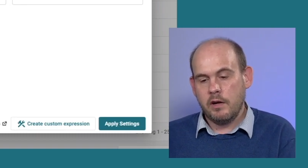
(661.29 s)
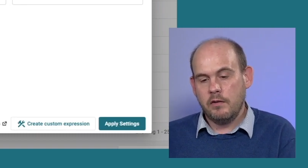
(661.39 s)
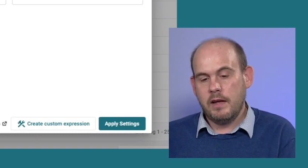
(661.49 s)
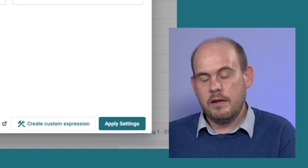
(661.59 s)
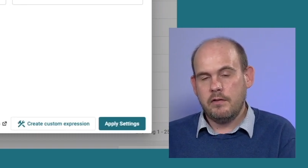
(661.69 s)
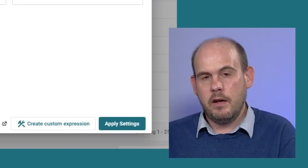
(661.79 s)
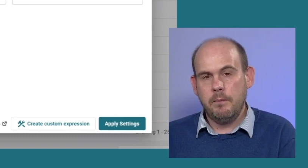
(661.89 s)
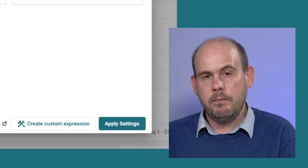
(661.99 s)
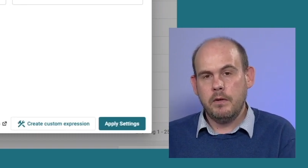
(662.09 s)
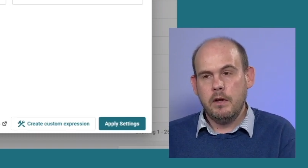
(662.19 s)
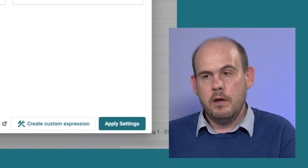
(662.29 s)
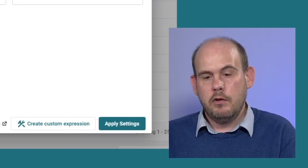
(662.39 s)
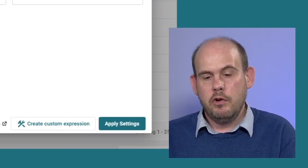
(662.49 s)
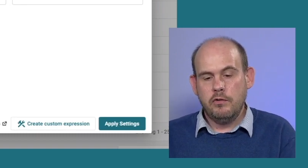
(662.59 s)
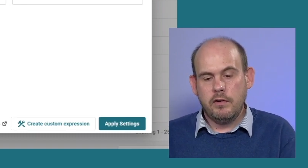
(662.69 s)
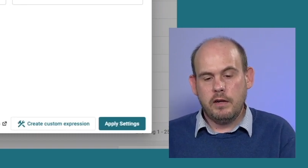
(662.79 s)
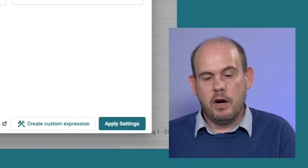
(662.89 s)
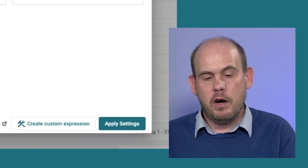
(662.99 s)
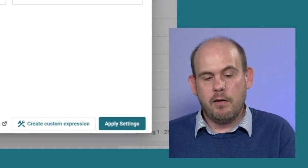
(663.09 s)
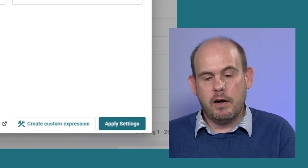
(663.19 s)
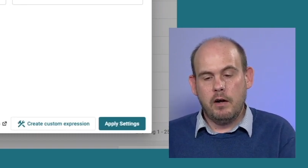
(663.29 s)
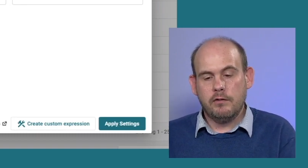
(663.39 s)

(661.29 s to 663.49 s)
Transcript: our data using the RIR